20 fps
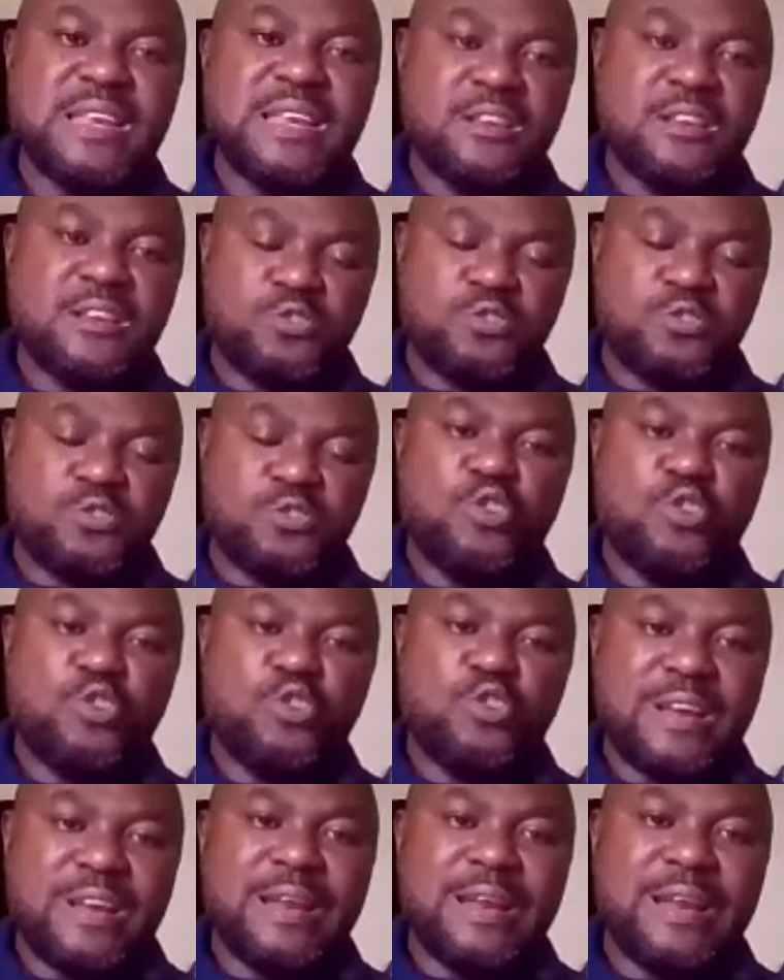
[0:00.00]
naira for this
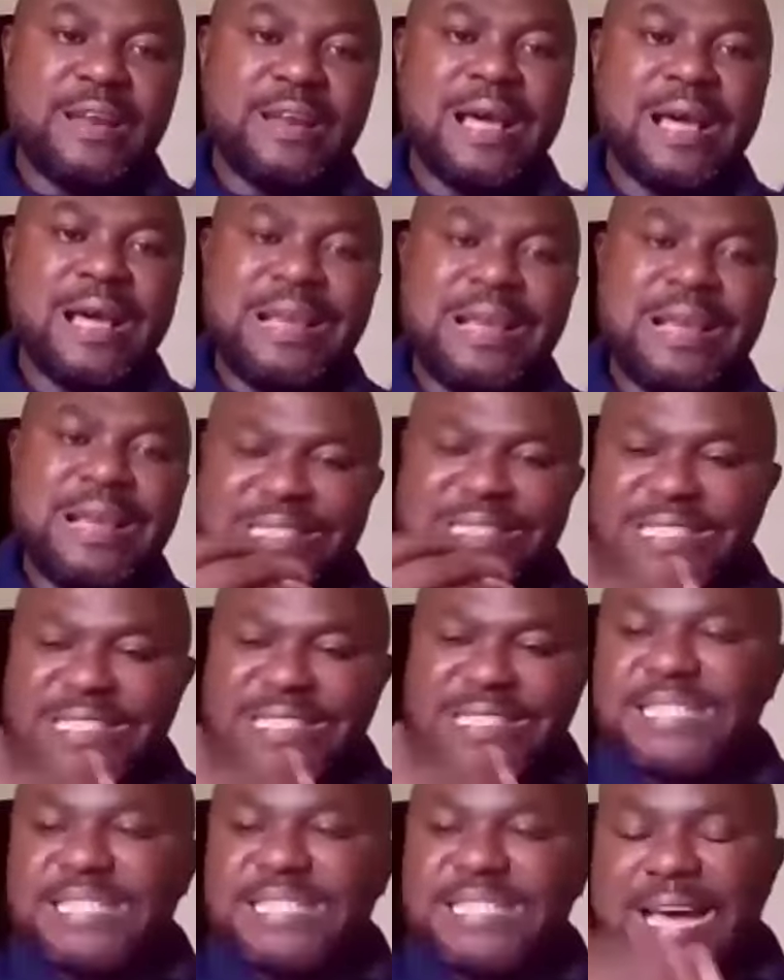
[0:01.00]
activity, but you are spending
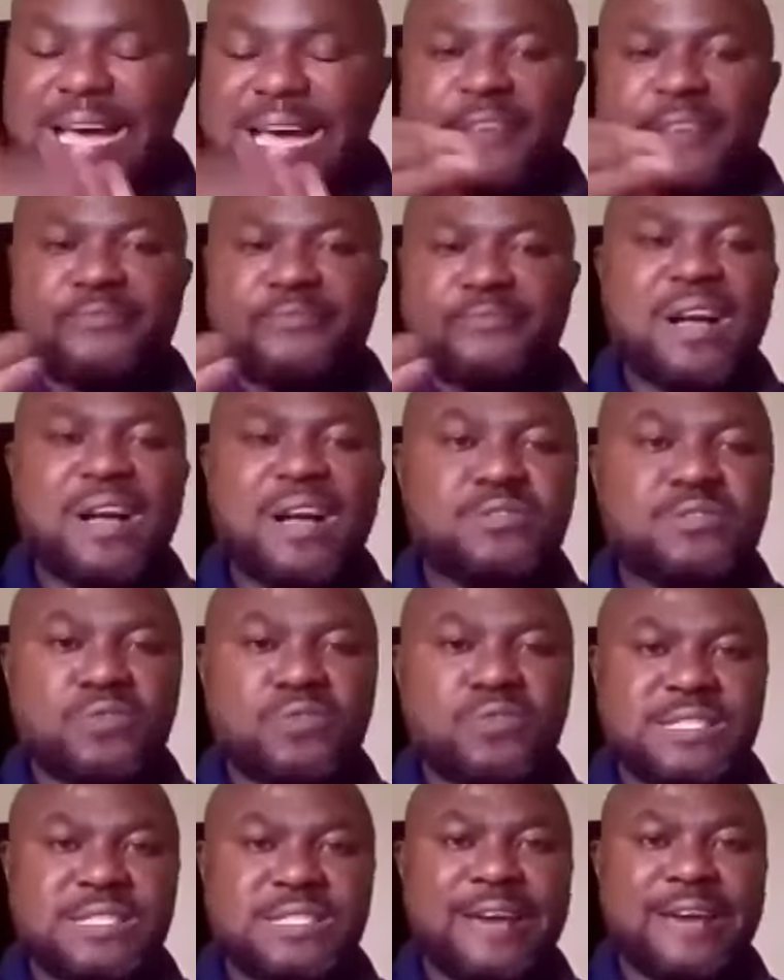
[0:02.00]
200 naira.
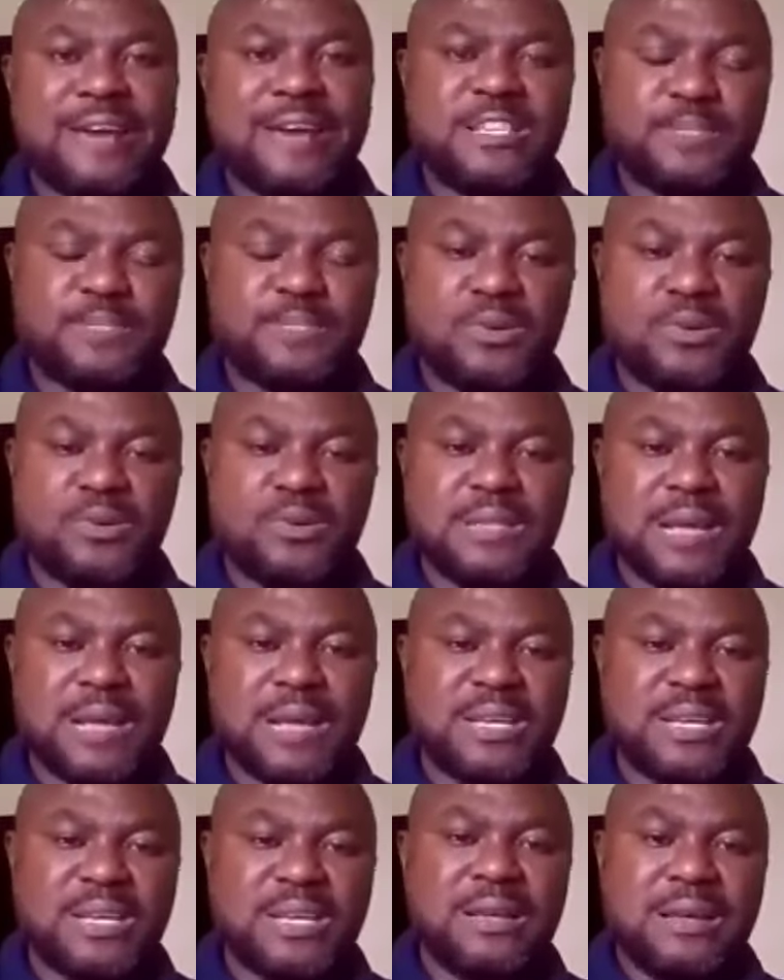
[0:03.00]
These factors
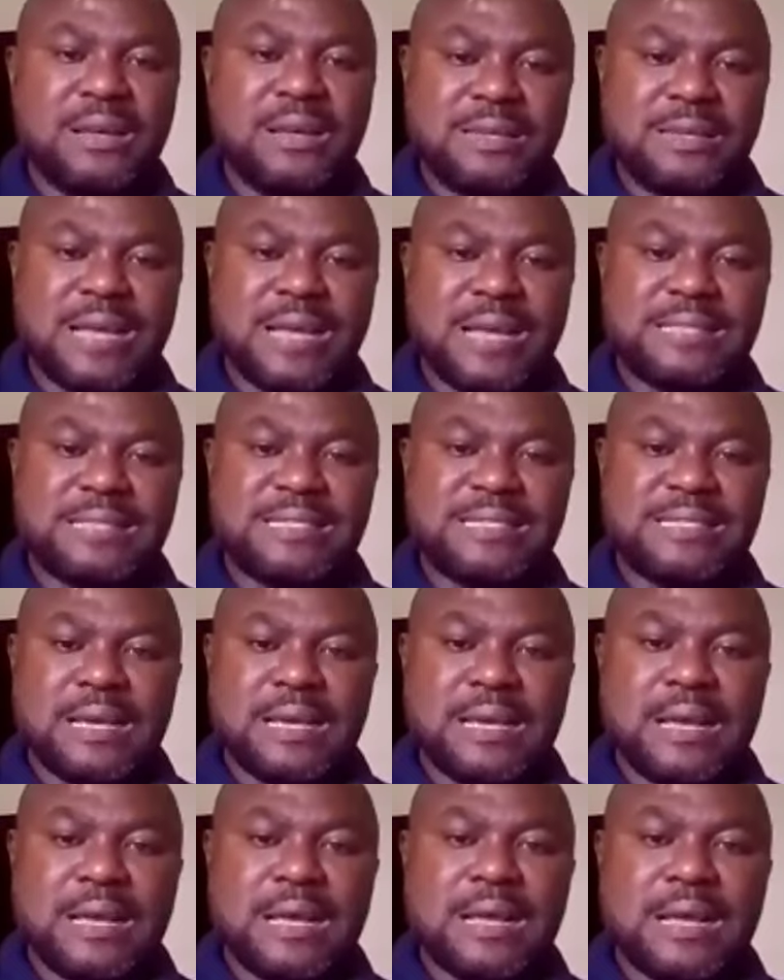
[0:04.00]
that respond,
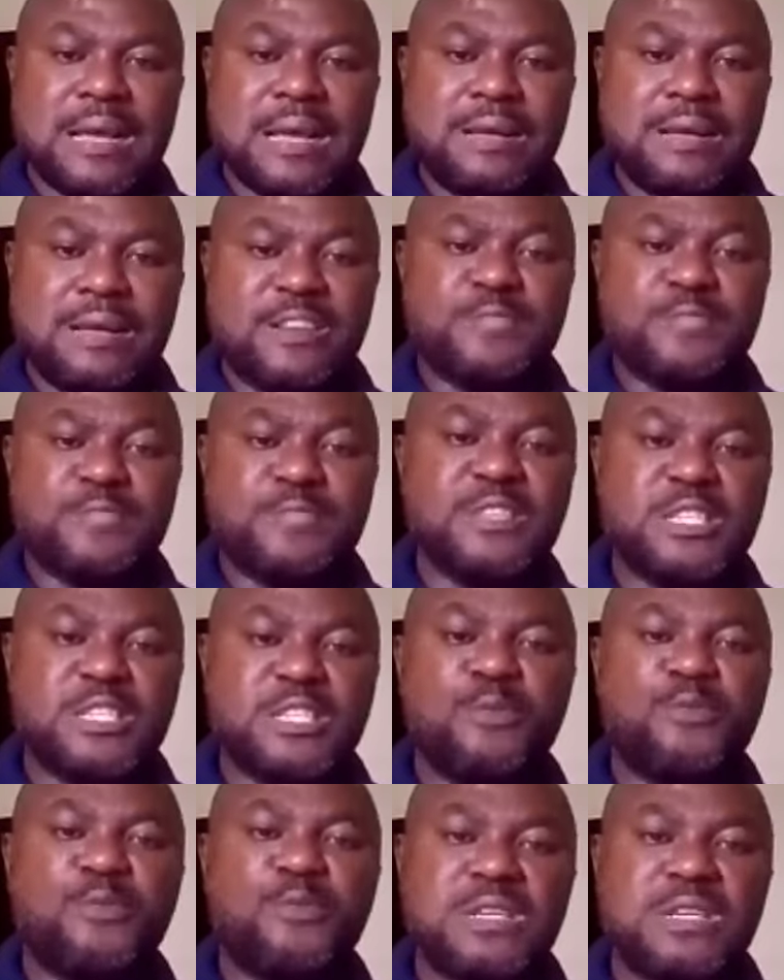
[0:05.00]
that are
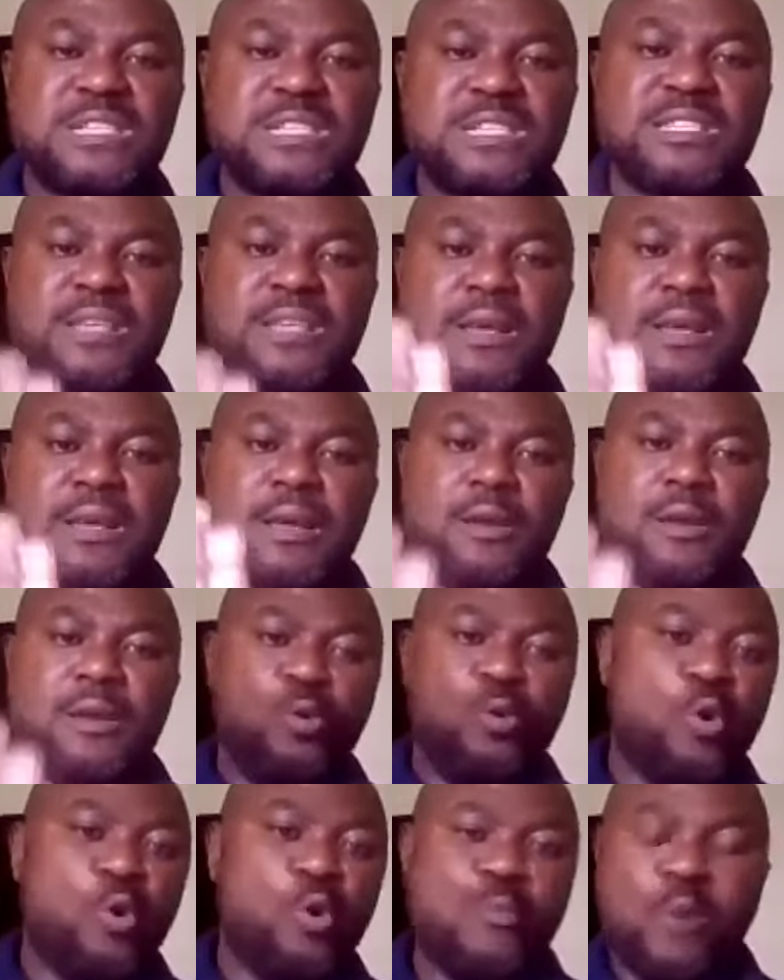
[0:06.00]
responsible for this
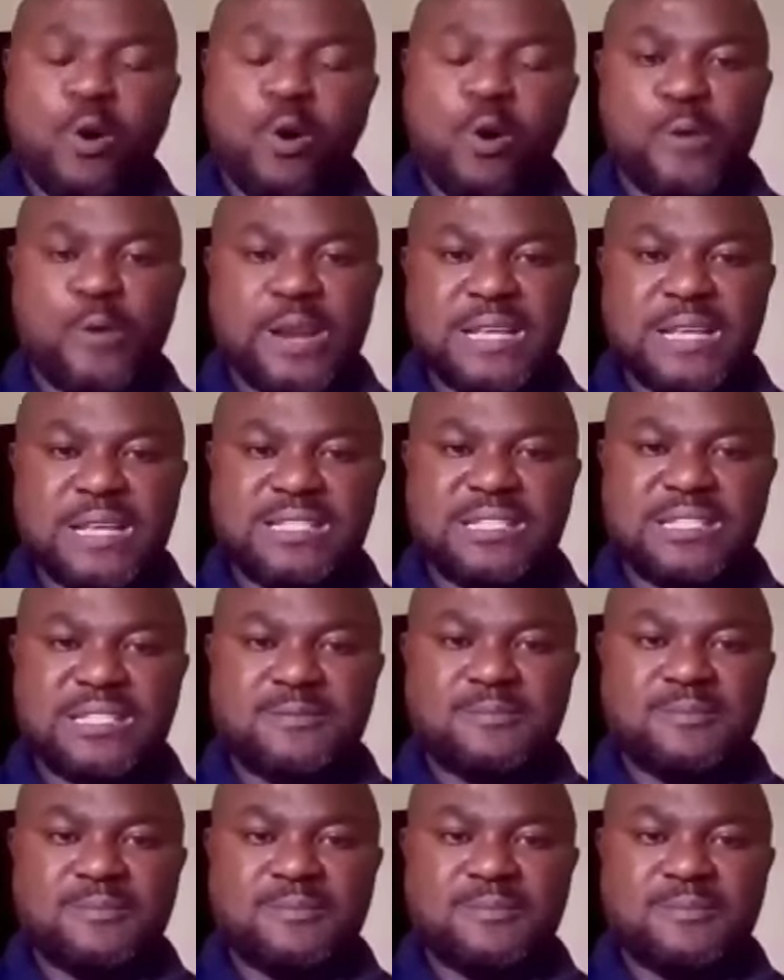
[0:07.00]
low burn rates.